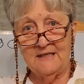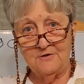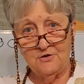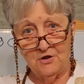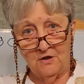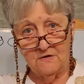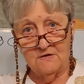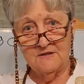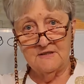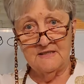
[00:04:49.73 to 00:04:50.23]
a
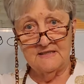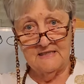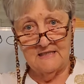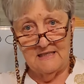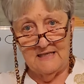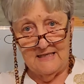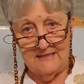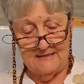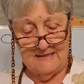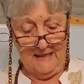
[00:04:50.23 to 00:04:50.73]
doctor's
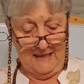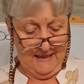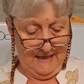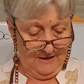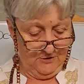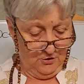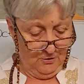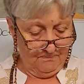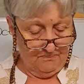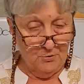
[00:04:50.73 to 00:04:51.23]
letter
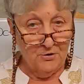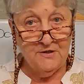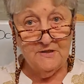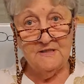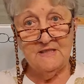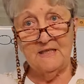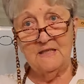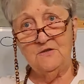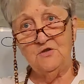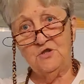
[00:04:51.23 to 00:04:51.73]
and you put
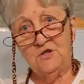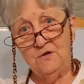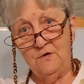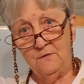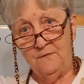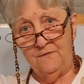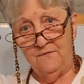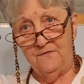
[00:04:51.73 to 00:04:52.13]
it into your